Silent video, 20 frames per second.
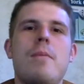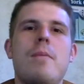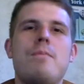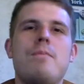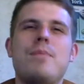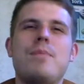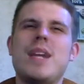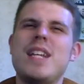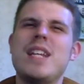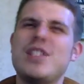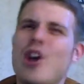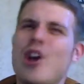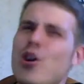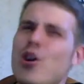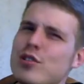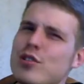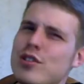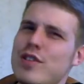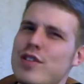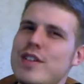But he's
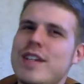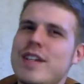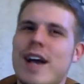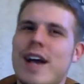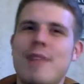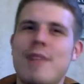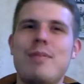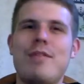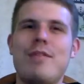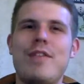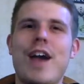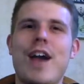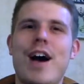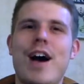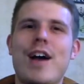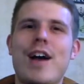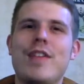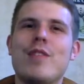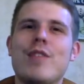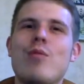also the type of
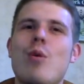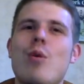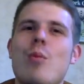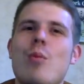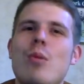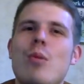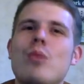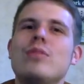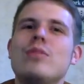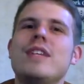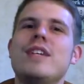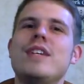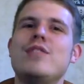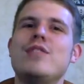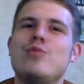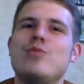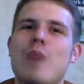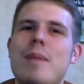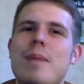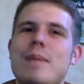guy that will mold
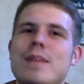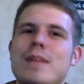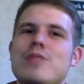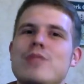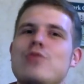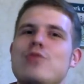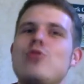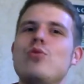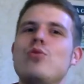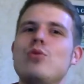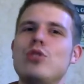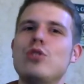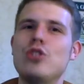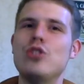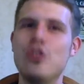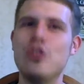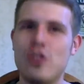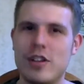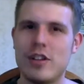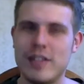his weapons to
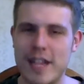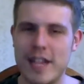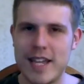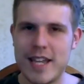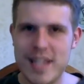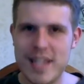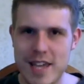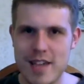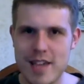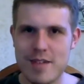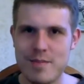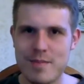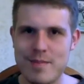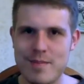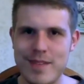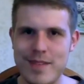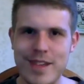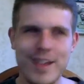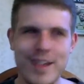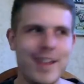look like him.
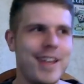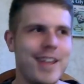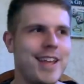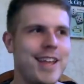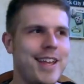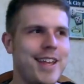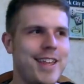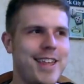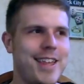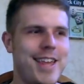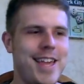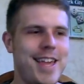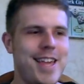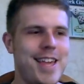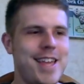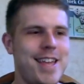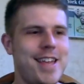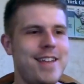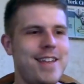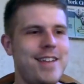
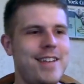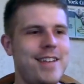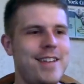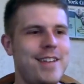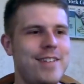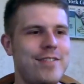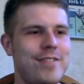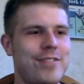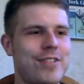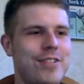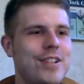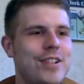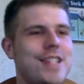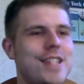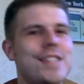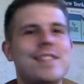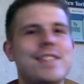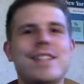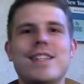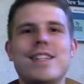He, for
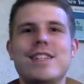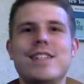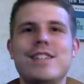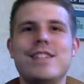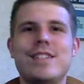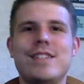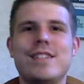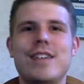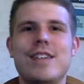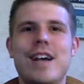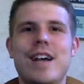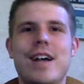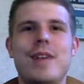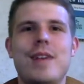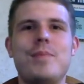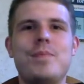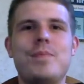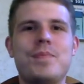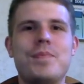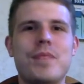instance,
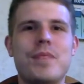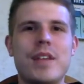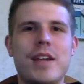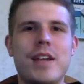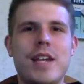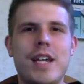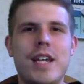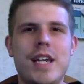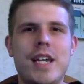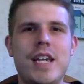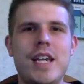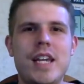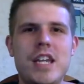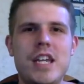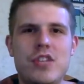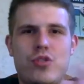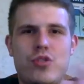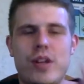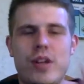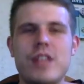
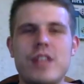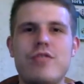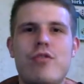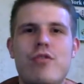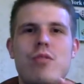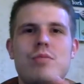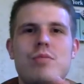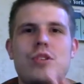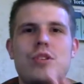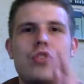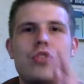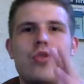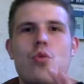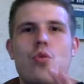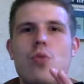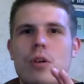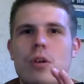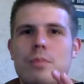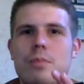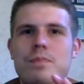he transforms a
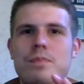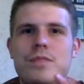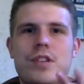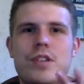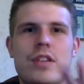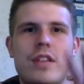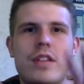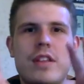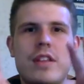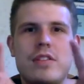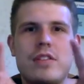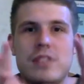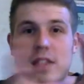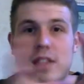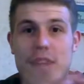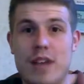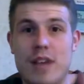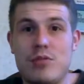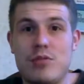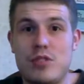door so that there's a
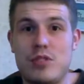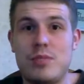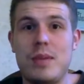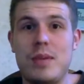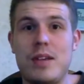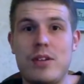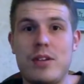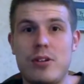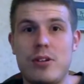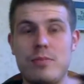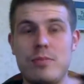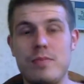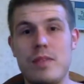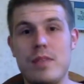loudspeaker